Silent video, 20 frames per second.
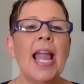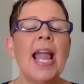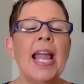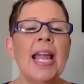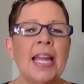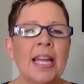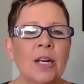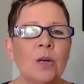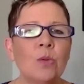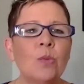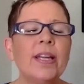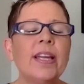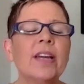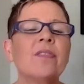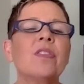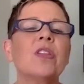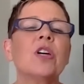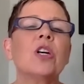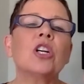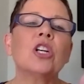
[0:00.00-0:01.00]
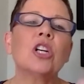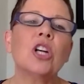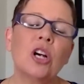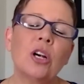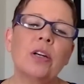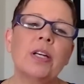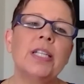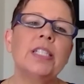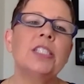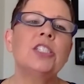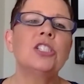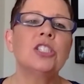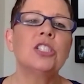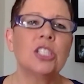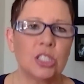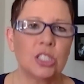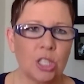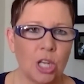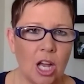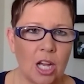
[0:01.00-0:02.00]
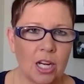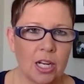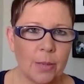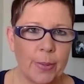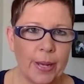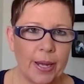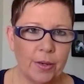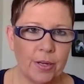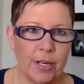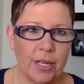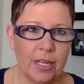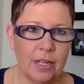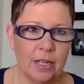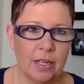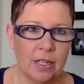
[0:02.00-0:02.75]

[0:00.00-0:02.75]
and we have the courage to talk about it.